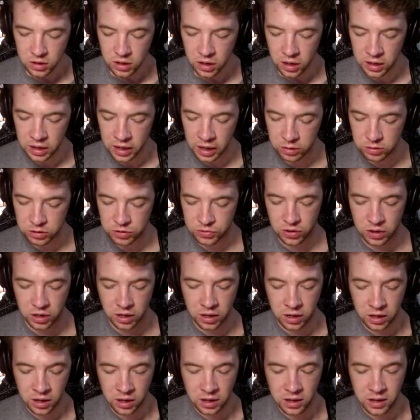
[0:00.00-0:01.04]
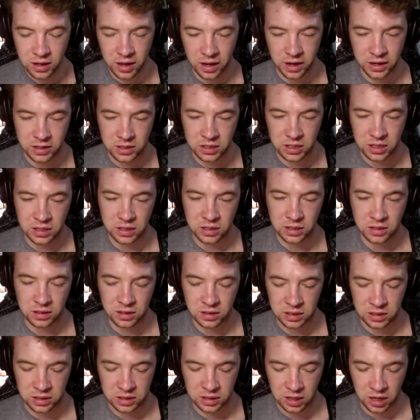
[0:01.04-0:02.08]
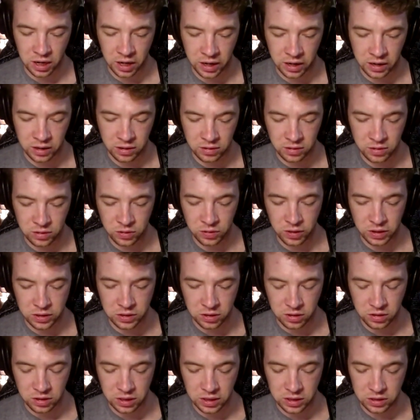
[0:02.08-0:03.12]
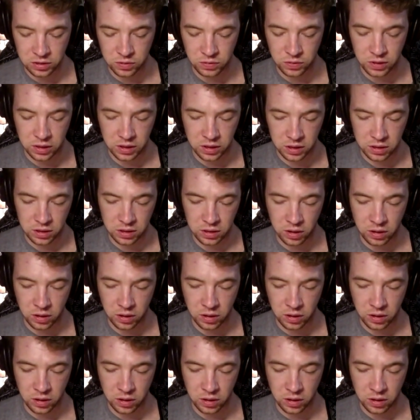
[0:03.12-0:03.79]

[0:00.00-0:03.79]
Yeah, it was funny. I sent this guy who I took a lesson with.